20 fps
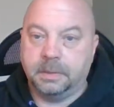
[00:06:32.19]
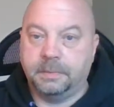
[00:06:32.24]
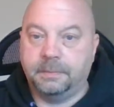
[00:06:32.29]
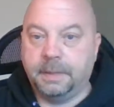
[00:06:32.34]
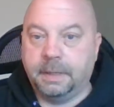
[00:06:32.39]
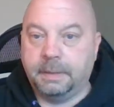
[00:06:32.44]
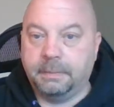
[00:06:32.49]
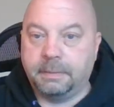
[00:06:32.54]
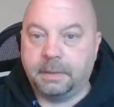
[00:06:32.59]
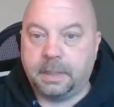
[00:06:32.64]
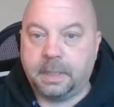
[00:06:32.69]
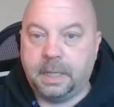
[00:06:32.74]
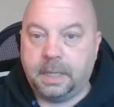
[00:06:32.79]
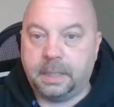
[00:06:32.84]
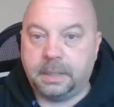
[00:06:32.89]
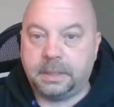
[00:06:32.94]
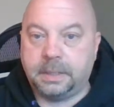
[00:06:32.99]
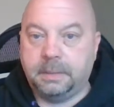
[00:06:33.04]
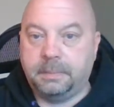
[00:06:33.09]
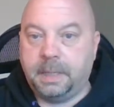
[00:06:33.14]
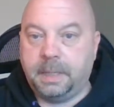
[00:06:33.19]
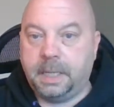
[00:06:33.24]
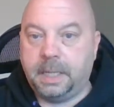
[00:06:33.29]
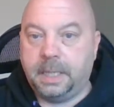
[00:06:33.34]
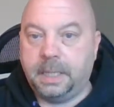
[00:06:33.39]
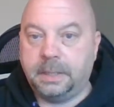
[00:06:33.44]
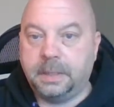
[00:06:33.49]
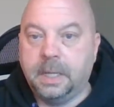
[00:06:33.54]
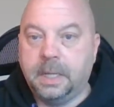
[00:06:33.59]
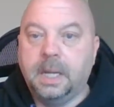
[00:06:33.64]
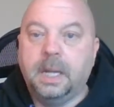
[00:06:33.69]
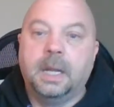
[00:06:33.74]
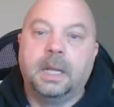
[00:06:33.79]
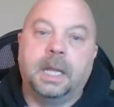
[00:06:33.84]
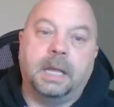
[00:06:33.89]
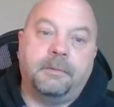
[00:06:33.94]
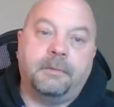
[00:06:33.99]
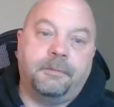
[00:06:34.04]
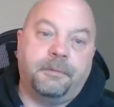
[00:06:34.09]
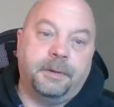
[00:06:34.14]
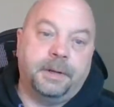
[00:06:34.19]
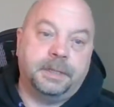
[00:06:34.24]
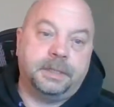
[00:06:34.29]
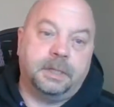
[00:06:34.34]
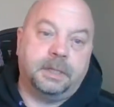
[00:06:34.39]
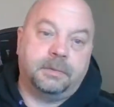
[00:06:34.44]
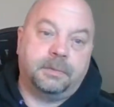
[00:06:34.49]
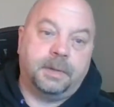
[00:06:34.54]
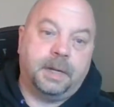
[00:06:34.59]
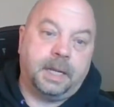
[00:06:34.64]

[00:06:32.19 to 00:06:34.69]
If you're able to customize, like for instance,